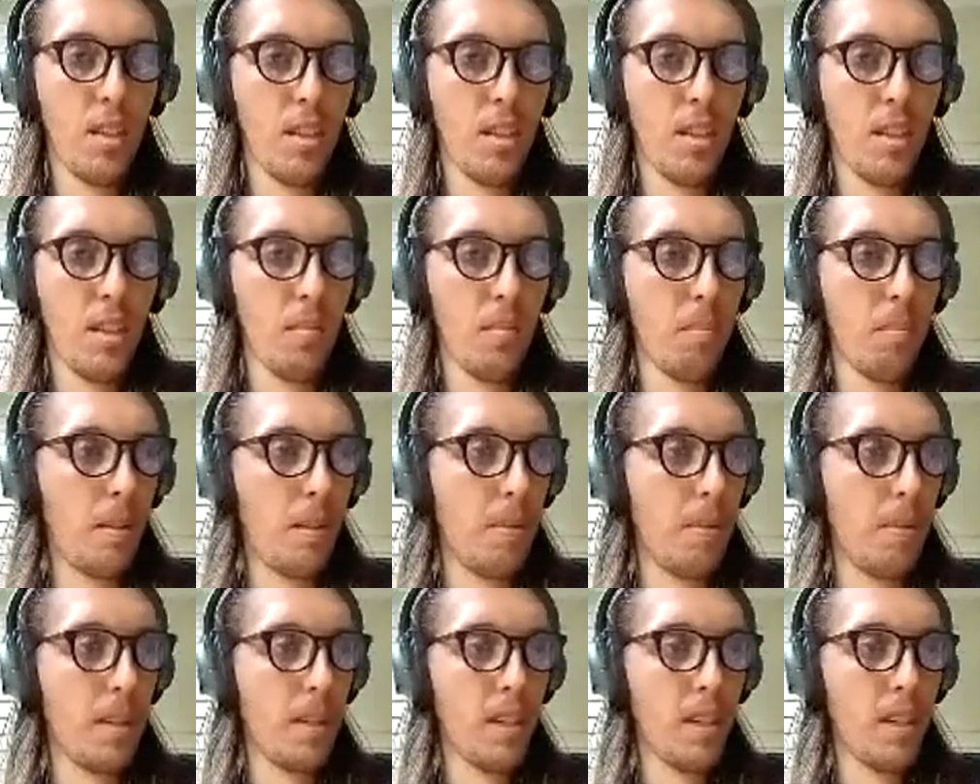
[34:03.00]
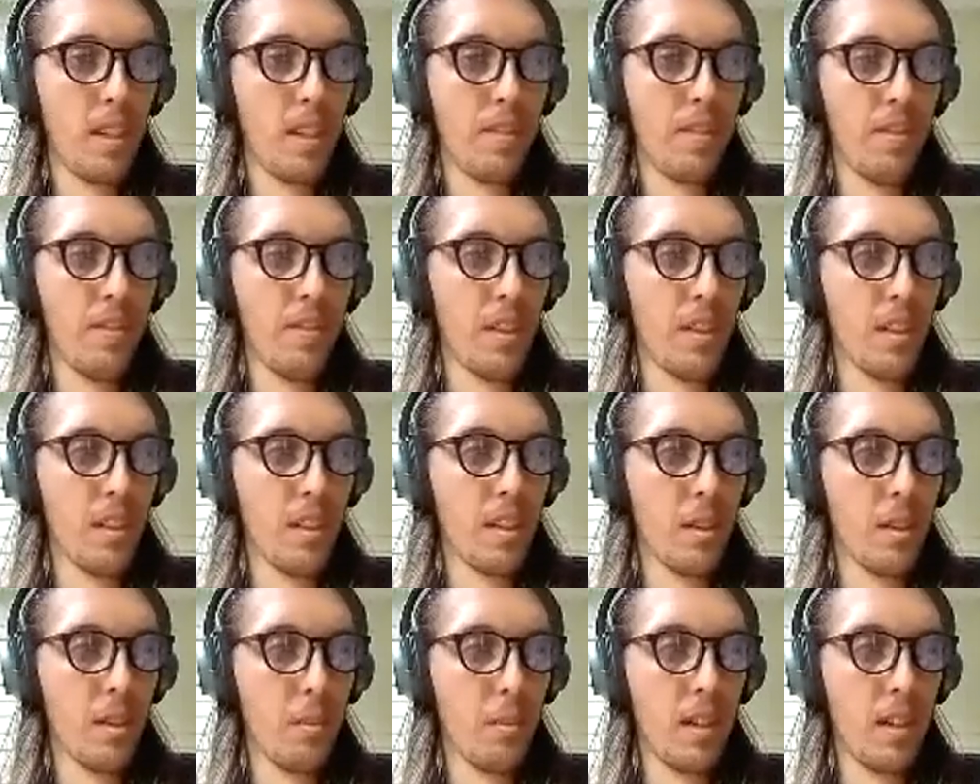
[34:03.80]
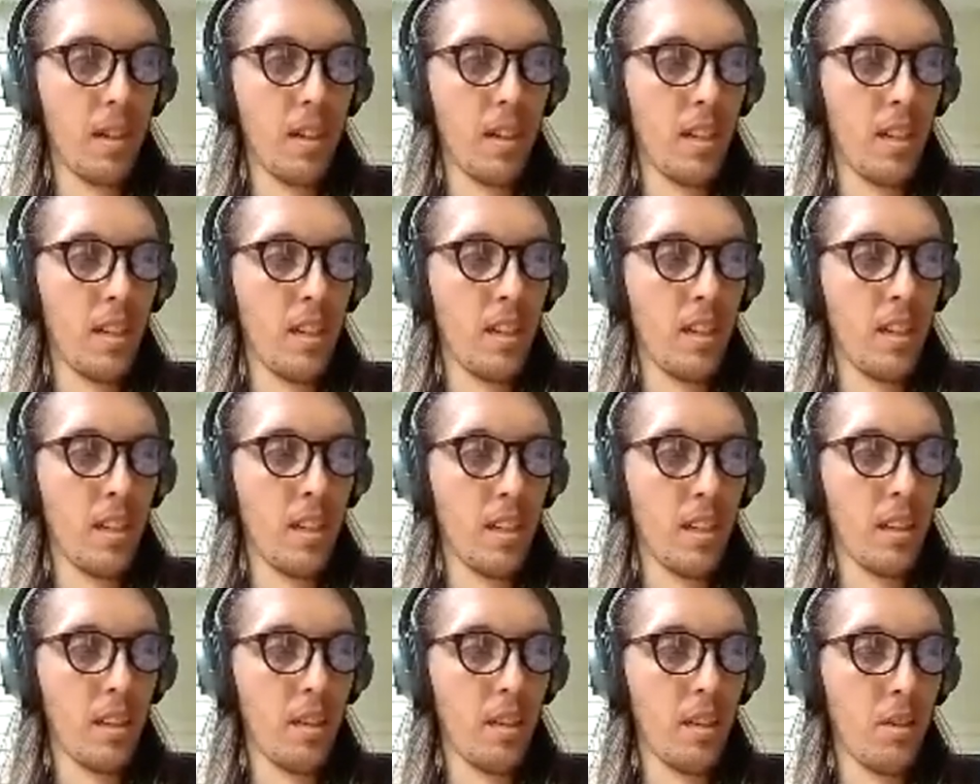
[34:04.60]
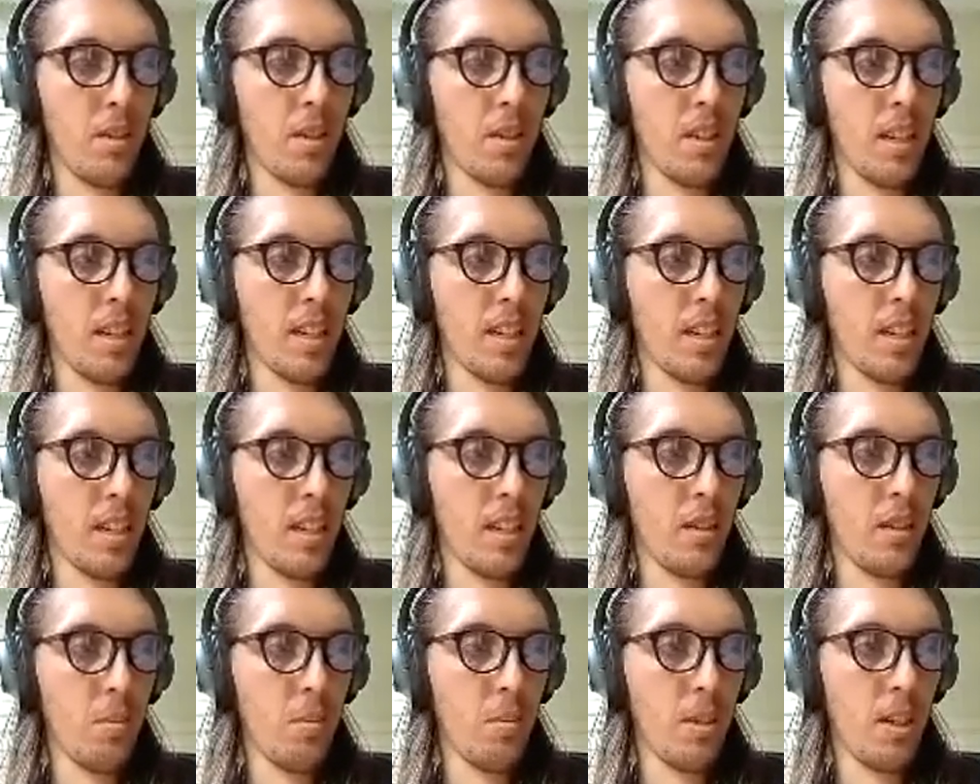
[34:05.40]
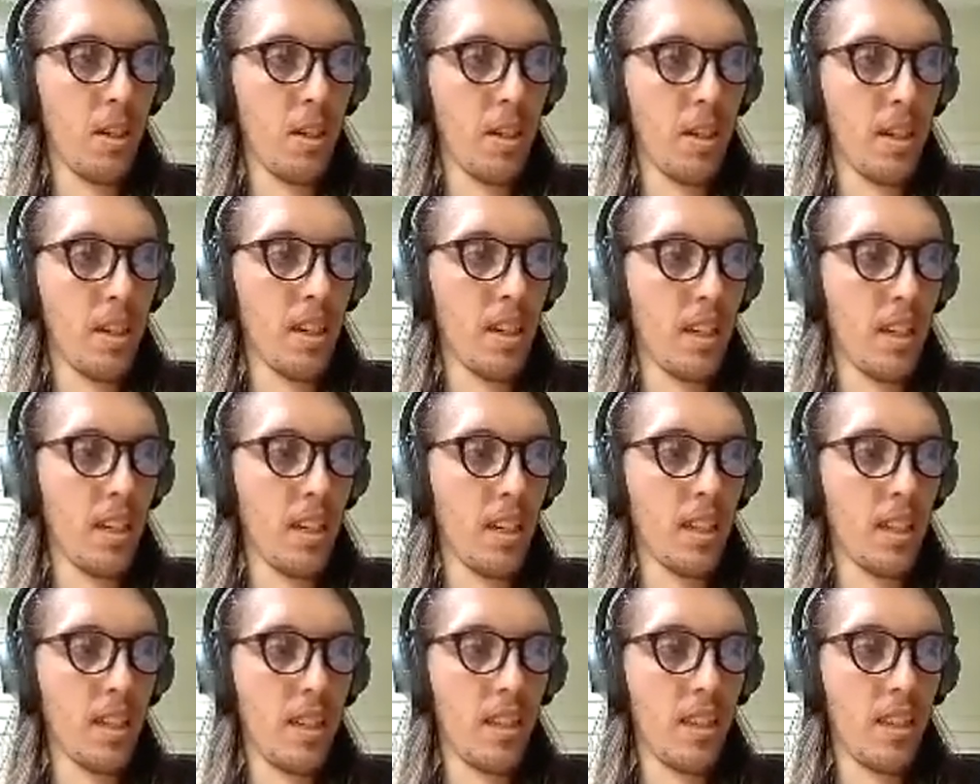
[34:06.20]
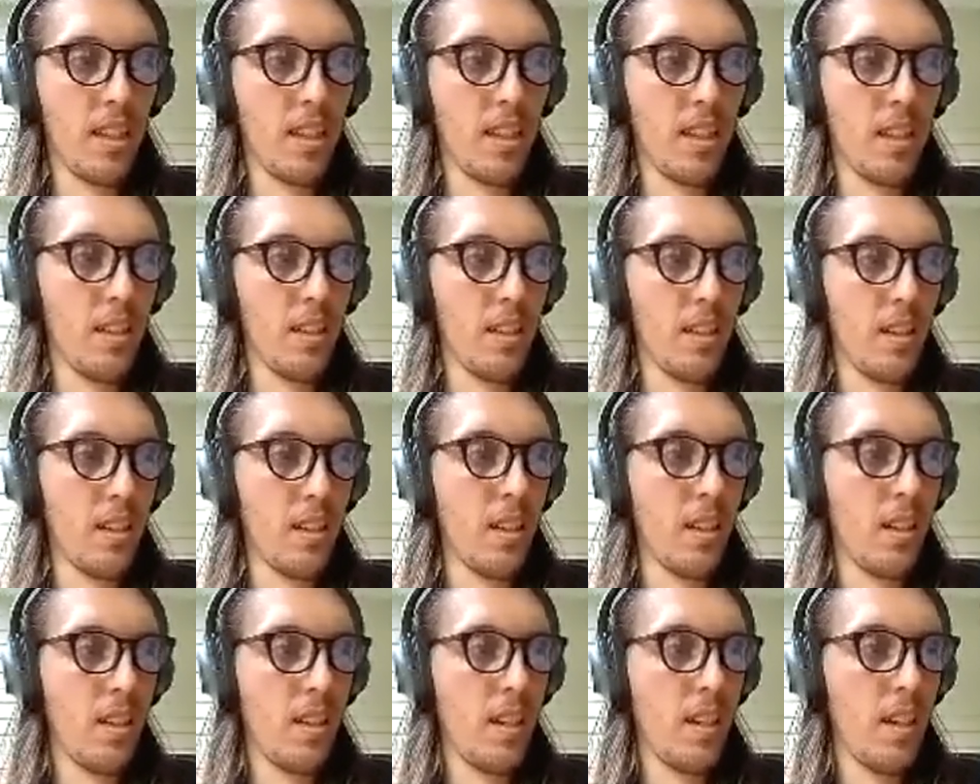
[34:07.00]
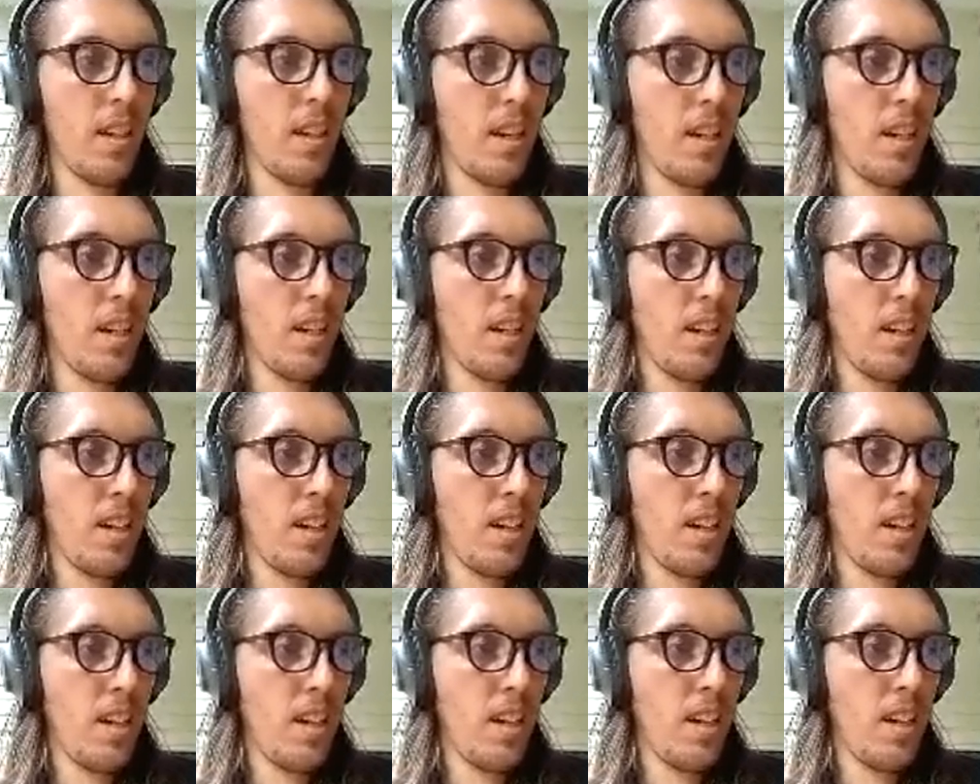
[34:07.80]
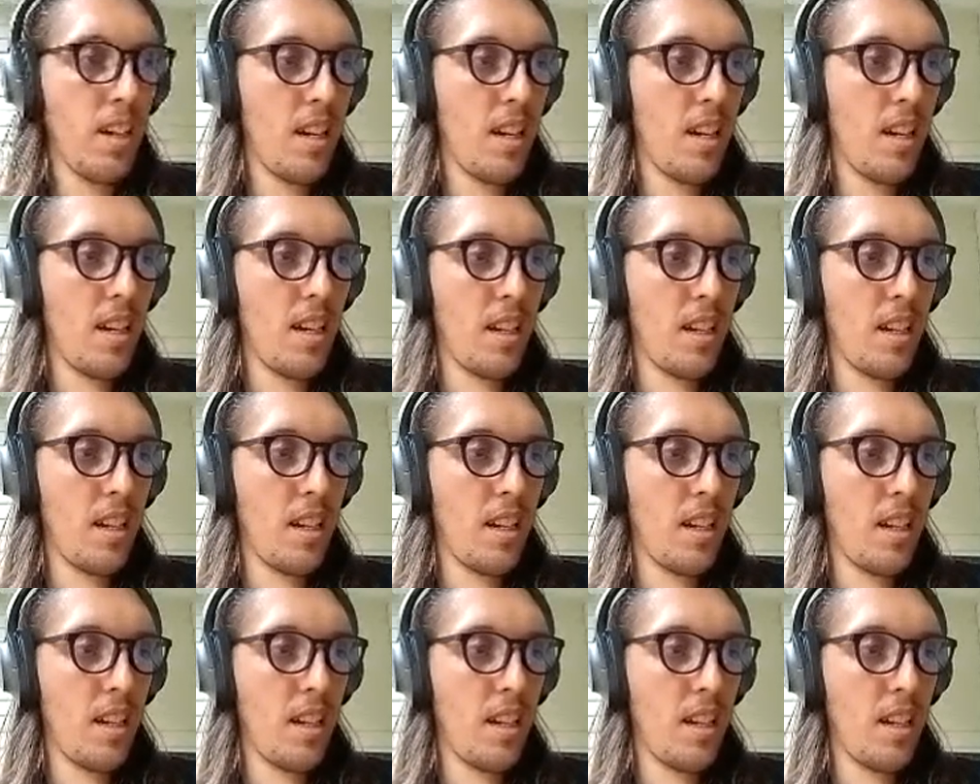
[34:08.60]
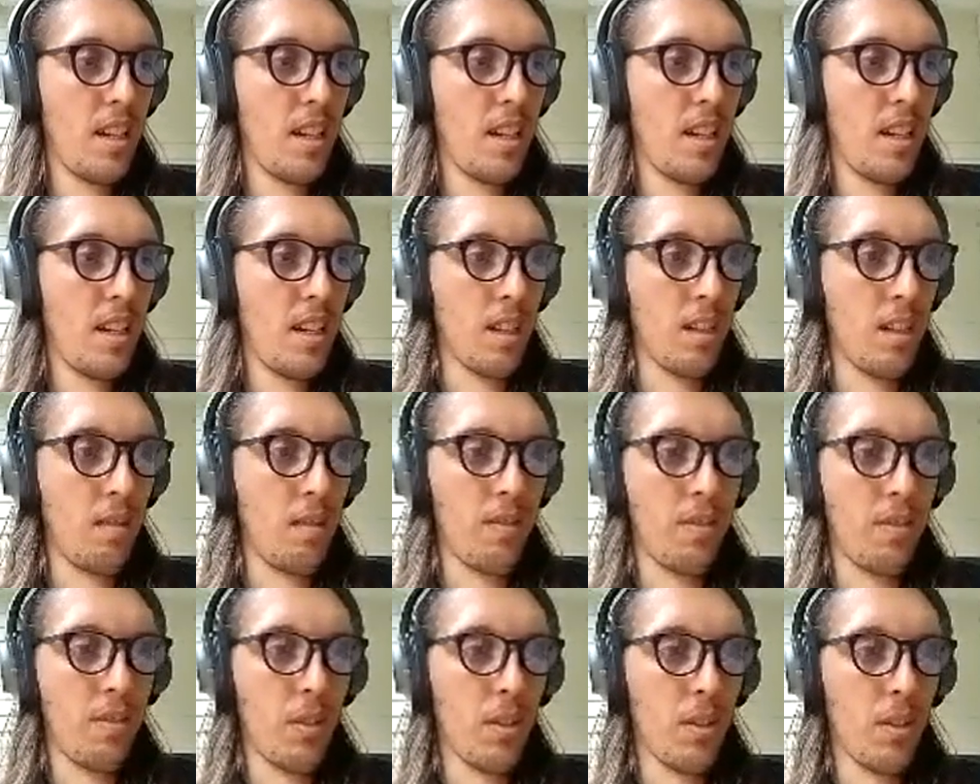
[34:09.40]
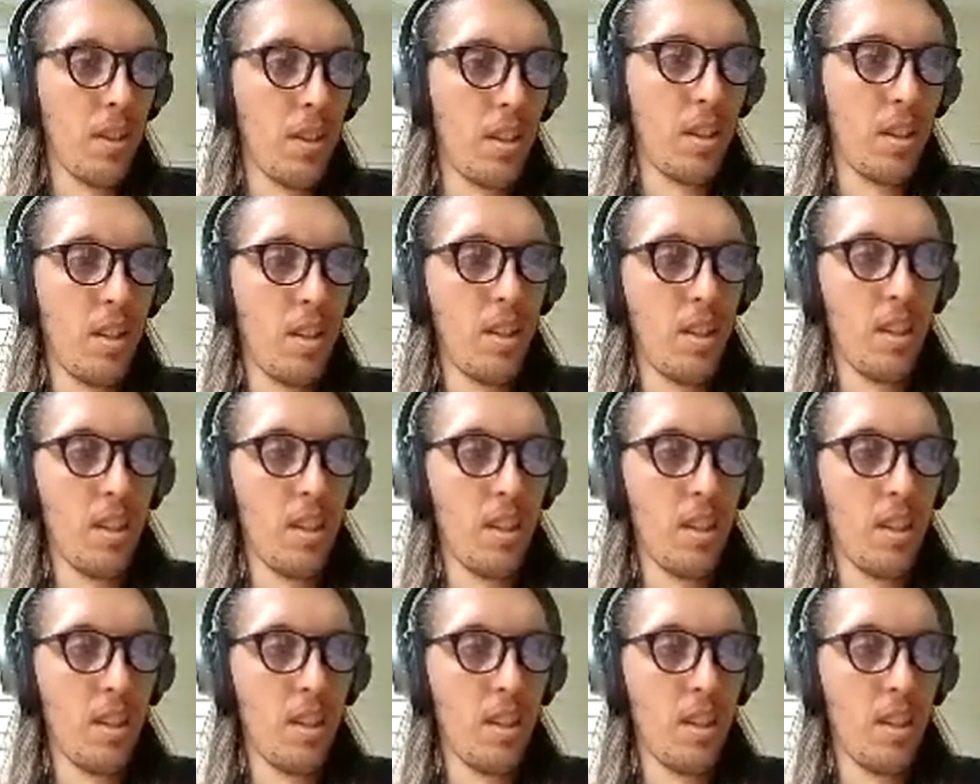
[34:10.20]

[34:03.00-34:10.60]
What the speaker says: with maybe CLRFUND coming in a close second, Wallet Connect in 3rd, and TurboGeth in 4th.